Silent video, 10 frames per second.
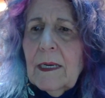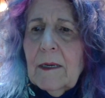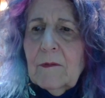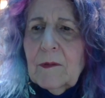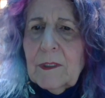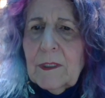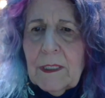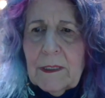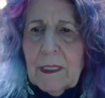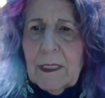
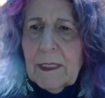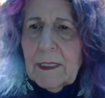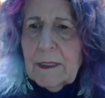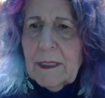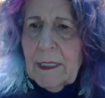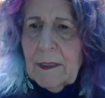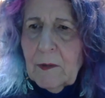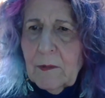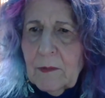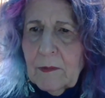haven't yet got it
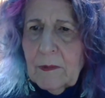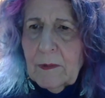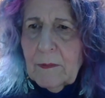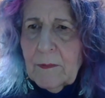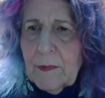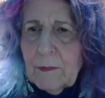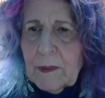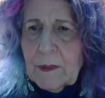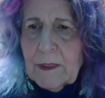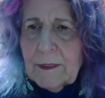down.
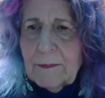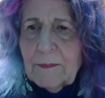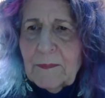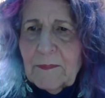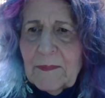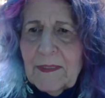Let me see.